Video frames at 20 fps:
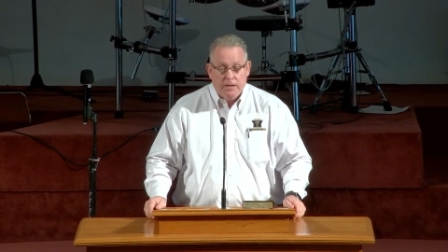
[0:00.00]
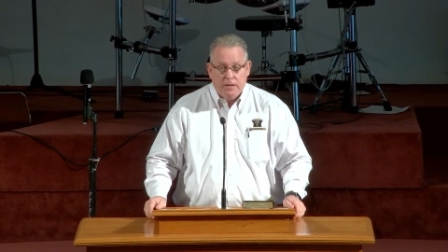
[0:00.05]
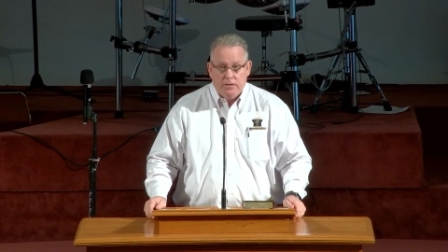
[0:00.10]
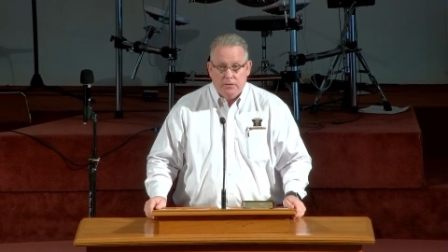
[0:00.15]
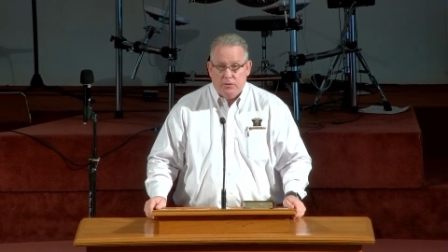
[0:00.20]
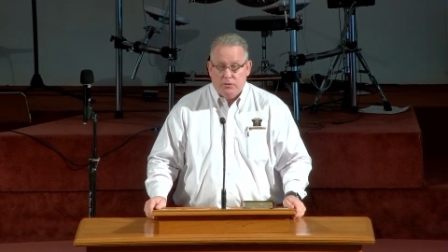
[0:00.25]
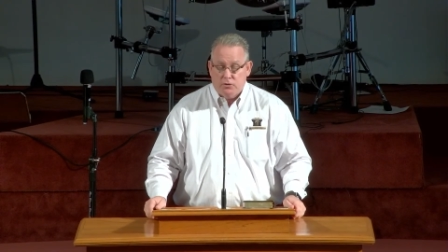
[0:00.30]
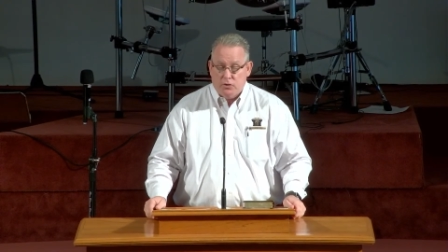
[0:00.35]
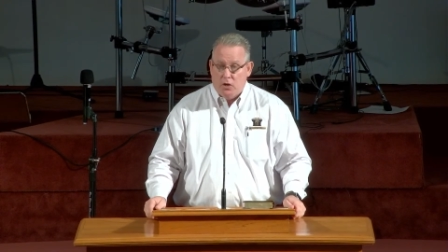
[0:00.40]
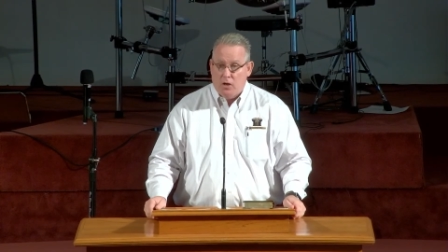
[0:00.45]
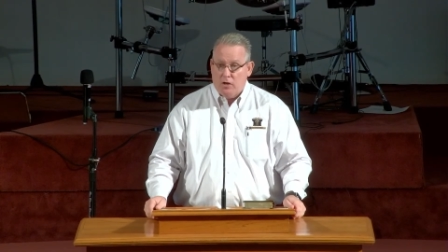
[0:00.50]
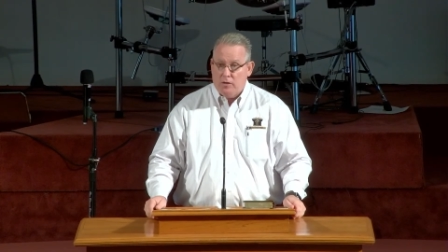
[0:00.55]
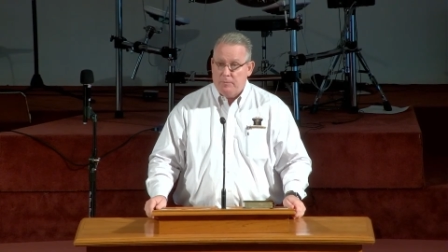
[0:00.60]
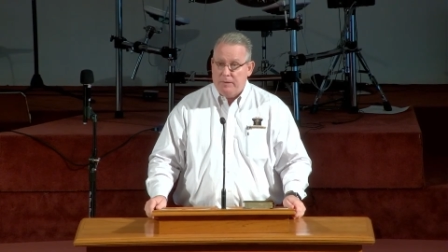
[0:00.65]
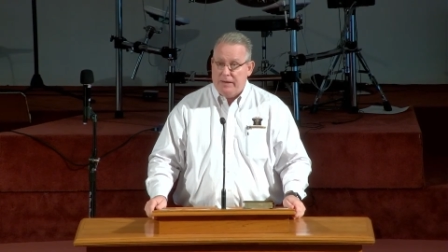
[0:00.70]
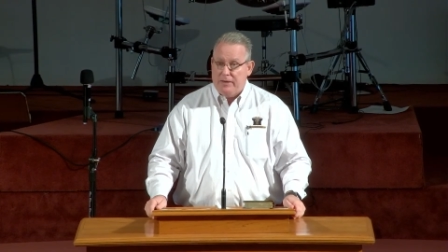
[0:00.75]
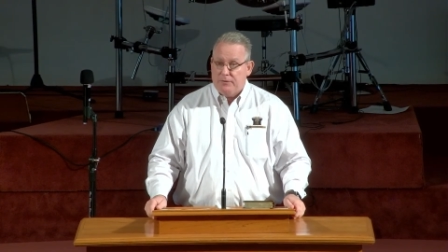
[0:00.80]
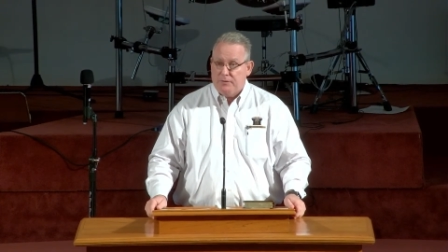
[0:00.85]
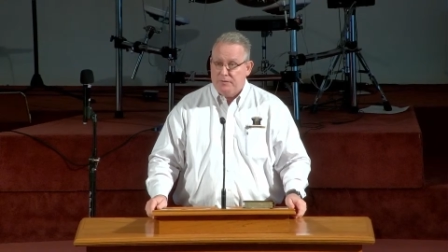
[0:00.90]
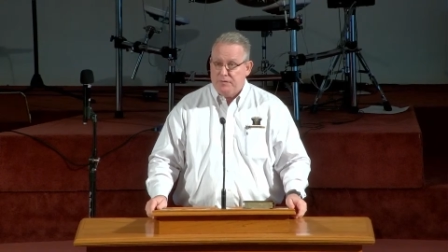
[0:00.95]
to talk
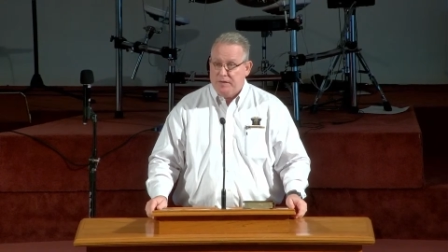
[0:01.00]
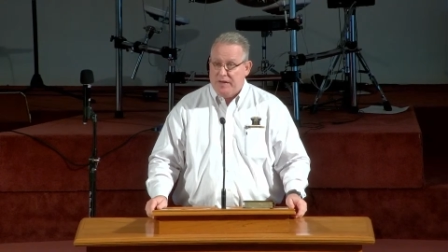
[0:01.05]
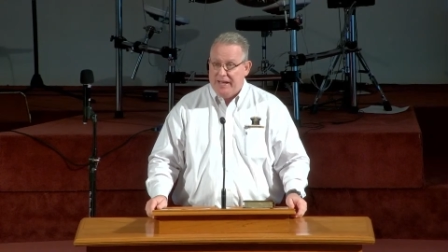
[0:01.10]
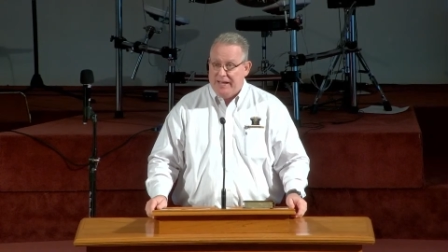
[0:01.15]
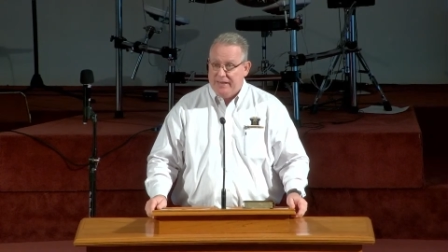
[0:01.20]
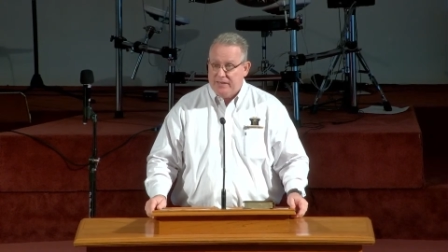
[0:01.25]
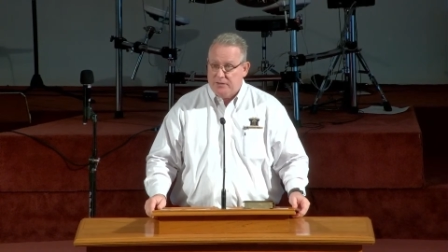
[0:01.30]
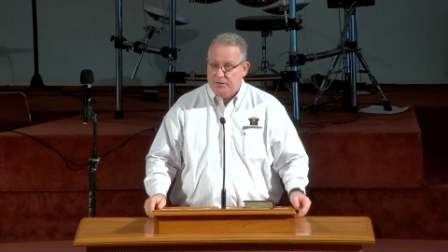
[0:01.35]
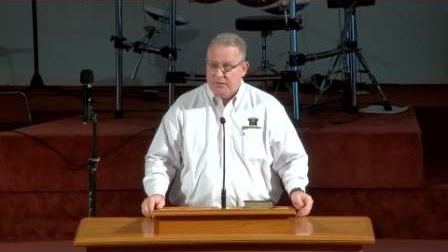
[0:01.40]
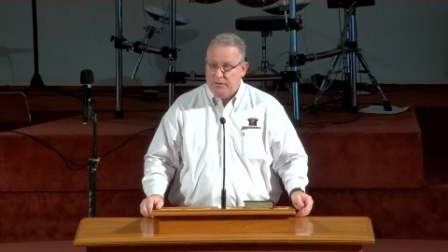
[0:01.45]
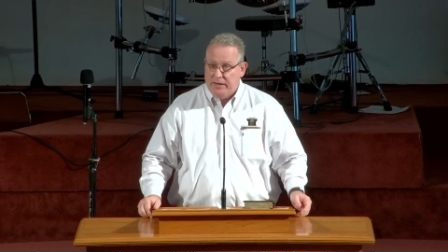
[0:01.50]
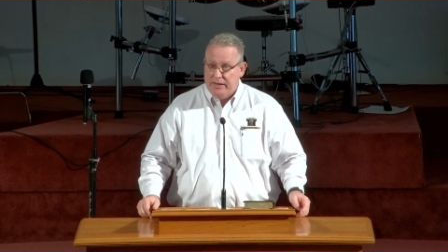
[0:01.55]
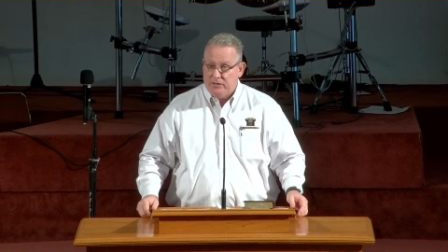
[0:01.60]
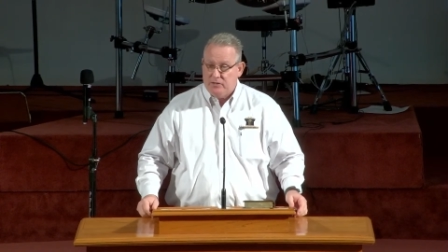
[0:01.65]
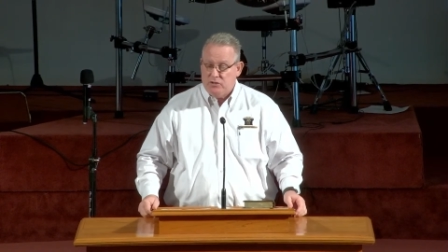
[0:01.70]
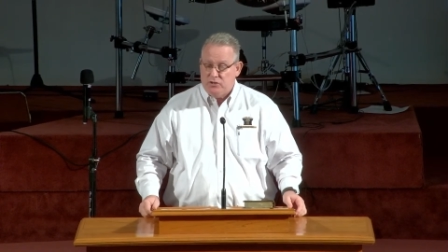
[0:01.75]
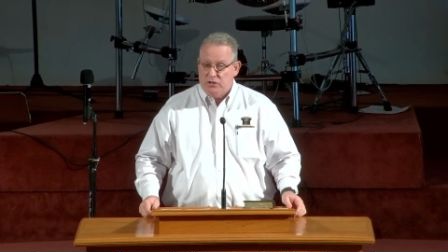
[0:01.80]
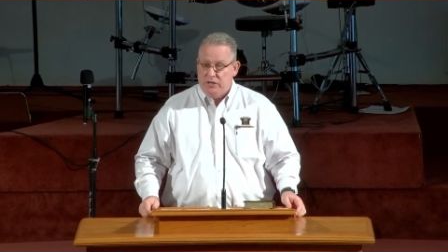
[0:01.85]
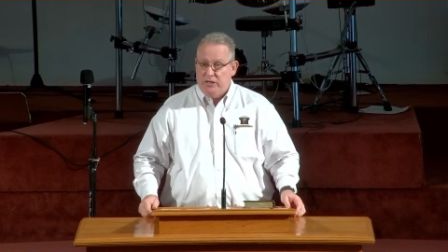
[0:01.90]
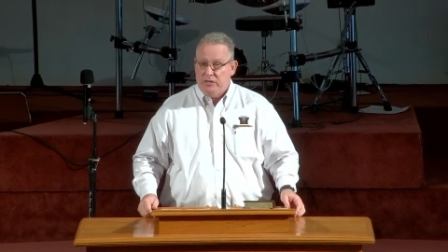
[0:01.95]
about the fact
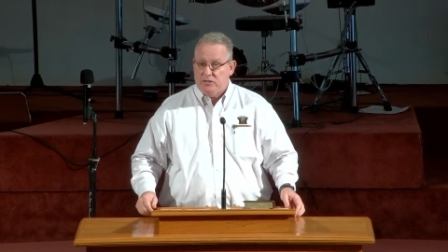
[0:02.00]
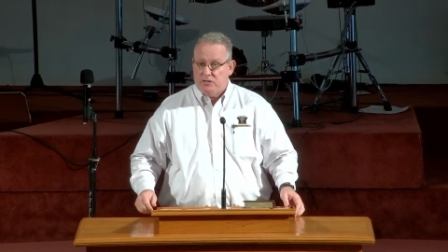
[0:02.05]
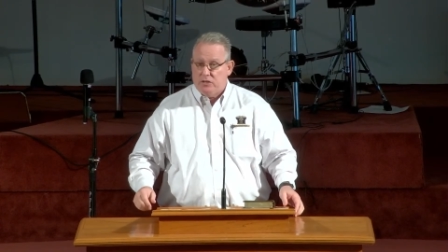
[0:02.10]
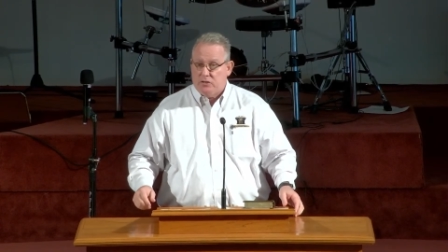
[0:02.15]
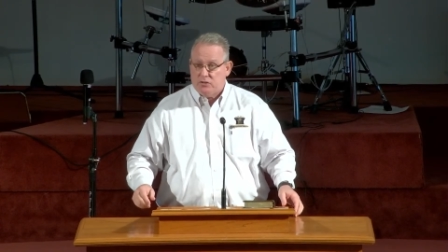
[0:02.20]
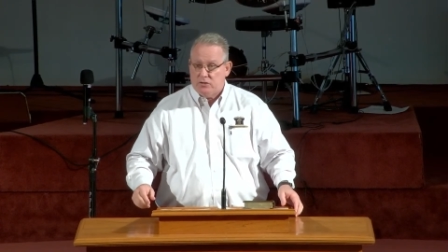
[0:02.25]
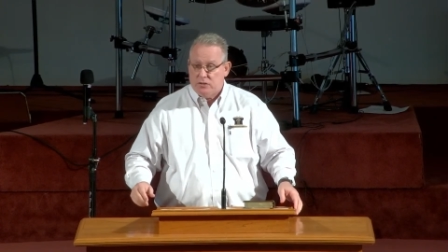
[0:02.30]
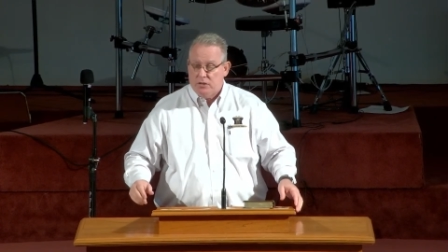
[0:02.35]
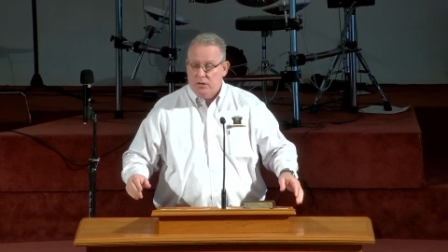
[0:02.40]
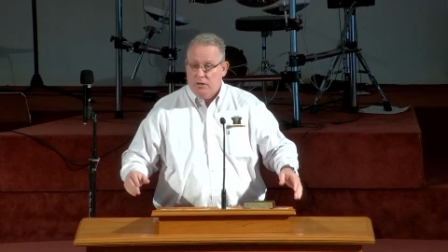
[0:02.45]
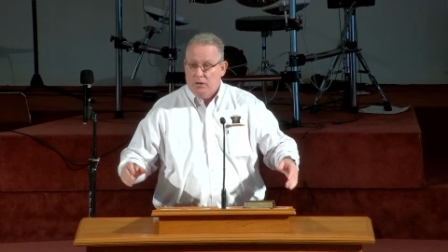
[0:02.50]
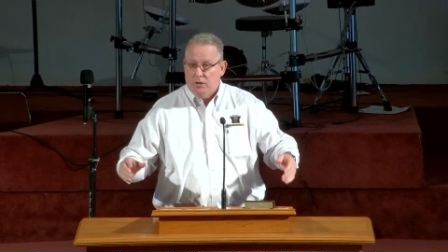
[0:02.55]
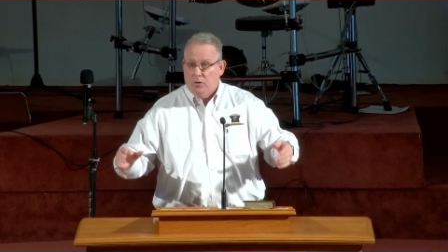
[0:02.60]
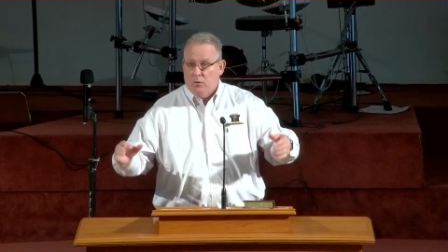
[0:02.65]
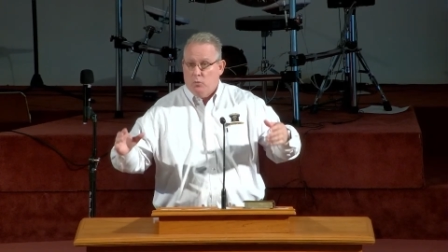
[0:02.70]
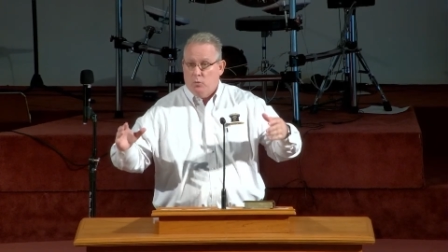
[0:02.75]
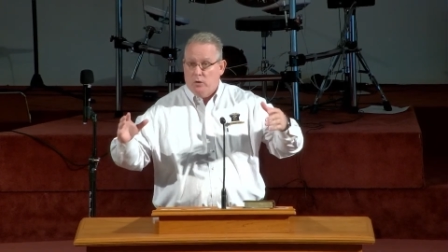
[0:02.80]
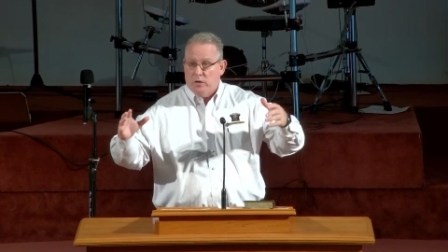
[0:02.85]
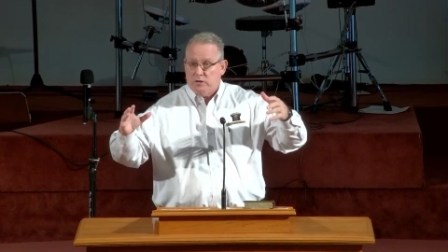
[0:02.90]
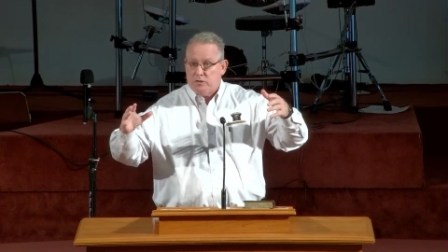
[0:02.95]
that Jesus
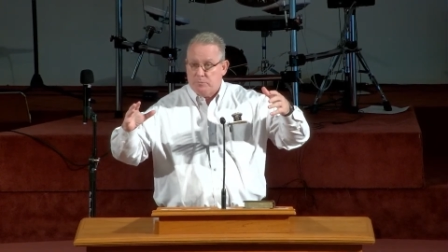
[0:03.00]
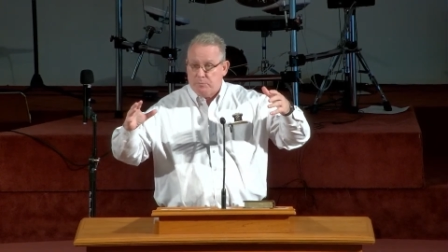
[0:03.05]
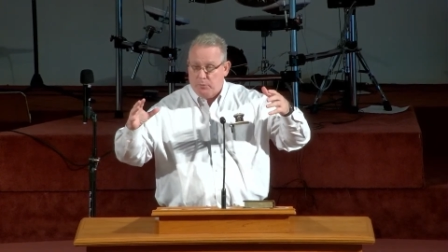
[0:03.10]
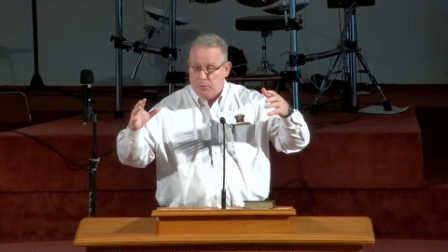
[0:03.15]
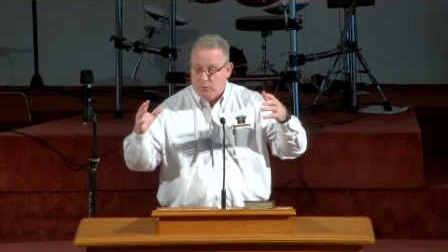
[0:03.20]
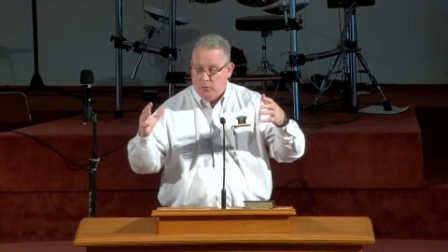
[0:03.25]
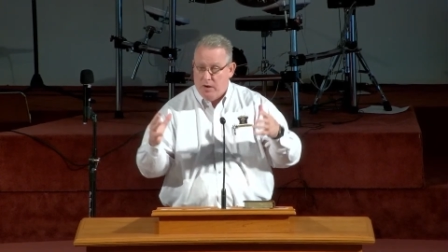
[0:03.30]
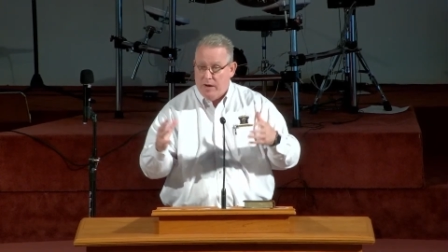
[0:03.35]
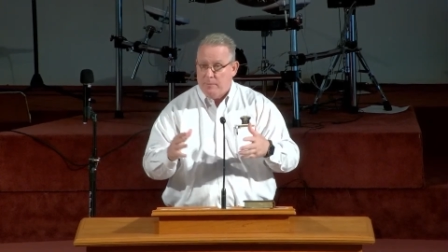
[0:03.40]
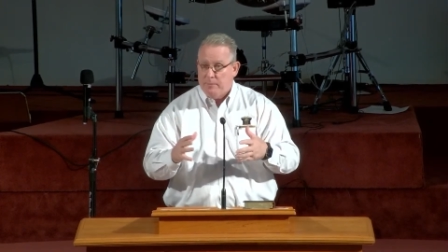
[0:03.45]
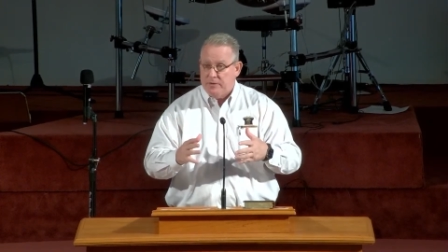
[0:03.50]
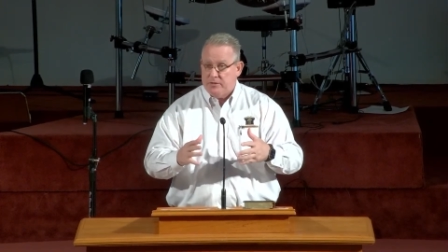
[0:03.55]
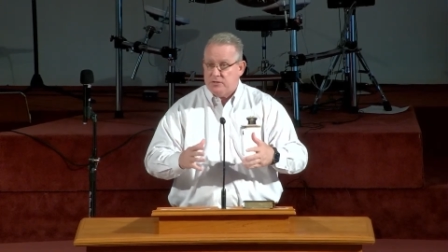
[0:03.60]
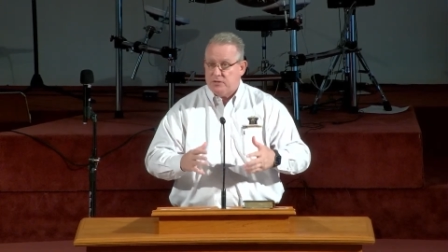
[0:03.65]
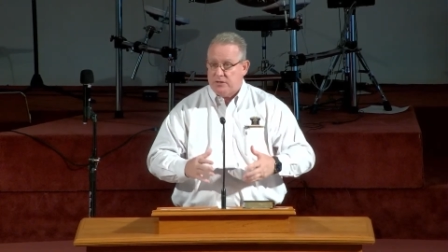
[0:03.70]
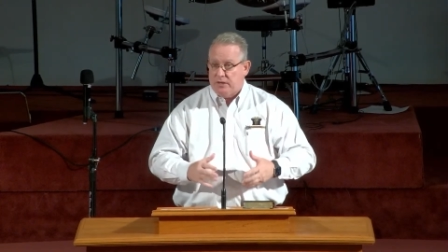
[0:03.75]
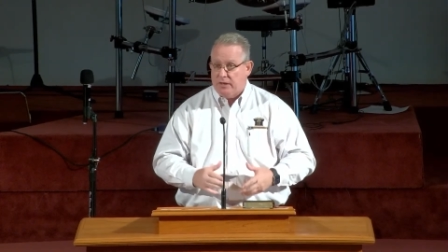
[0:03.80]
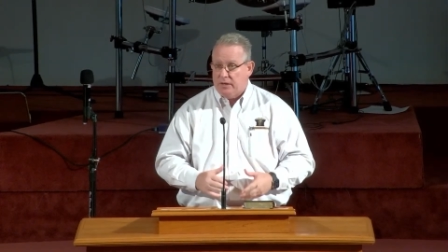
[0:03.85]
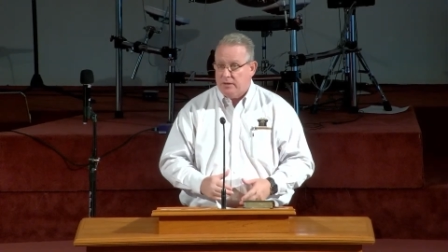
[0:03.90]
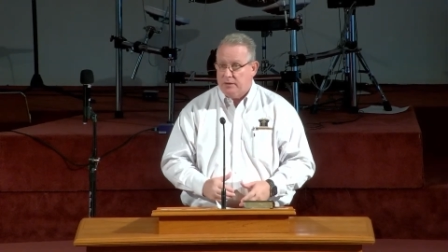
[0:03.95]
was
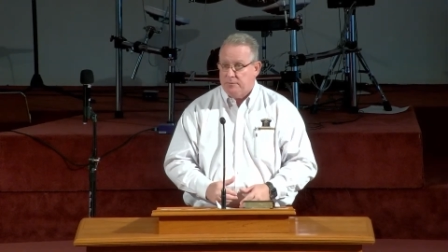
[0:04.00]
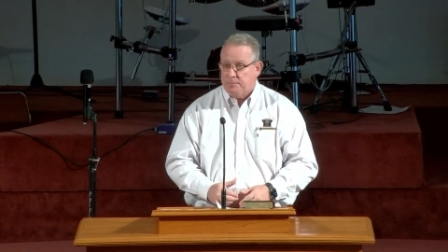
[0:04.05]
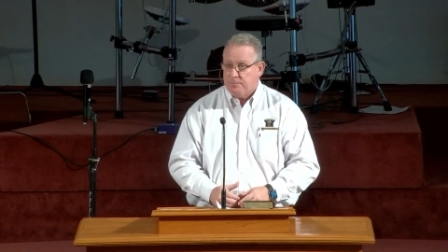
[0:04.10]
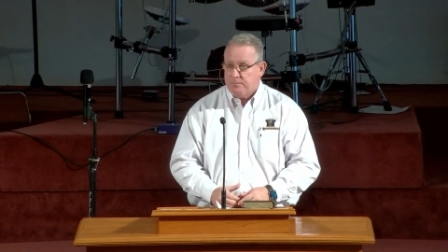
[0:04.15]
promising